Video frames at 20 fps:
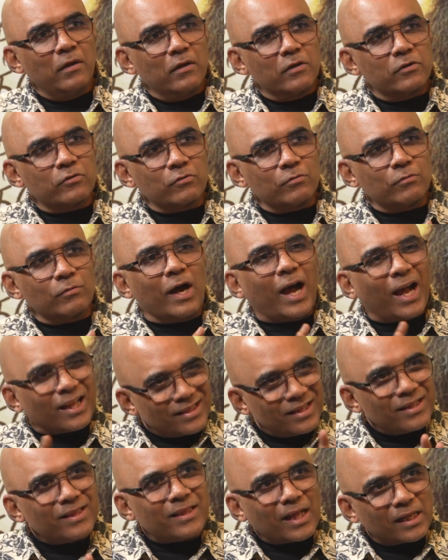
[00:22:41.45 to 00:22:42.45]
So I
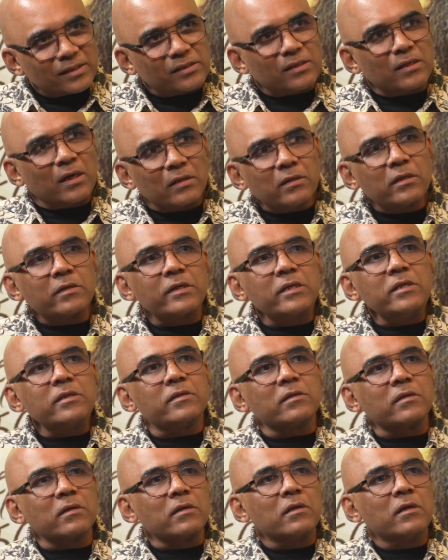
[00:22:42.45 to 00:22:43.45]
think that's another
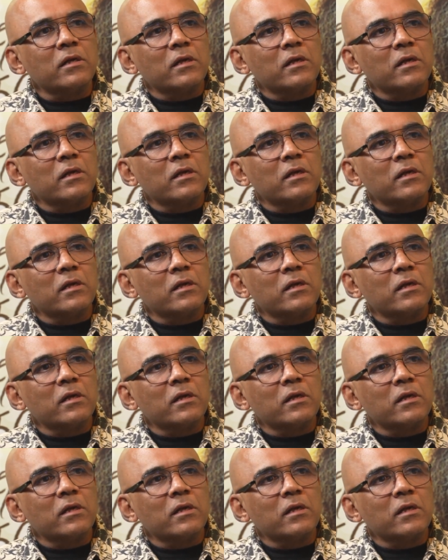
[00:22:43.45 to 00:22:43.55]
reason